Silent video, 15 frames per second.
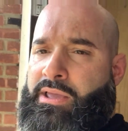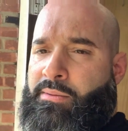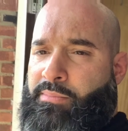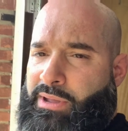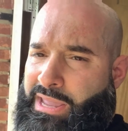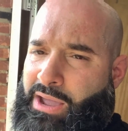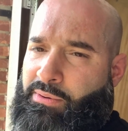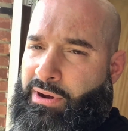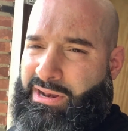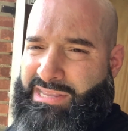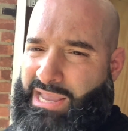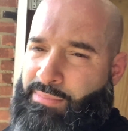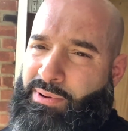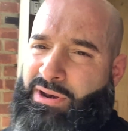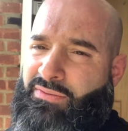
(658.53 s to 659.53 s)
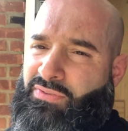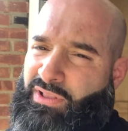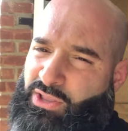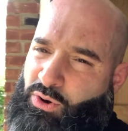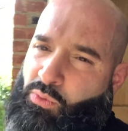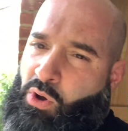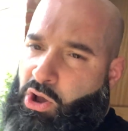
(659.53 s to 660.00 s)
But yeah, we're gonna take Bunny for a
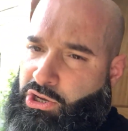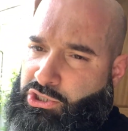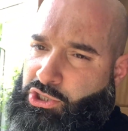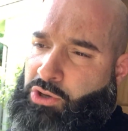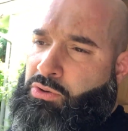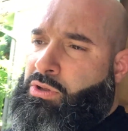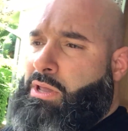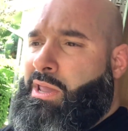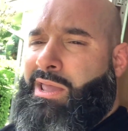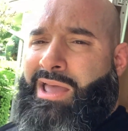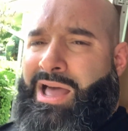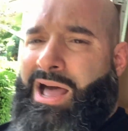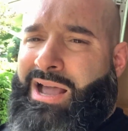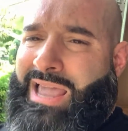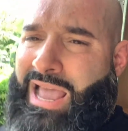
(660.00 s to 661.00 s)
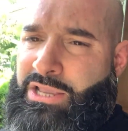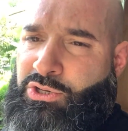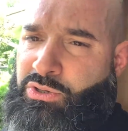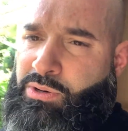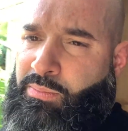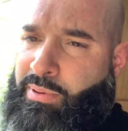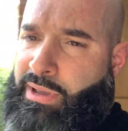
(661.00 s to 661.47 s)
little walk. So I'll catch
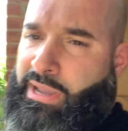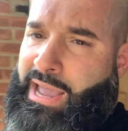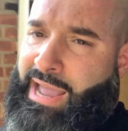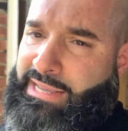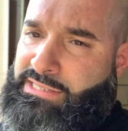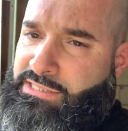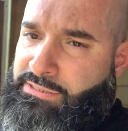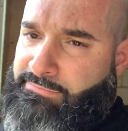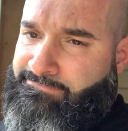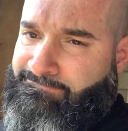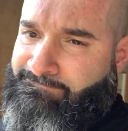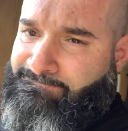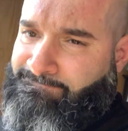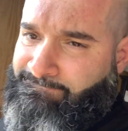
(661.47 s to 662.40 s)
you in a bit, guys.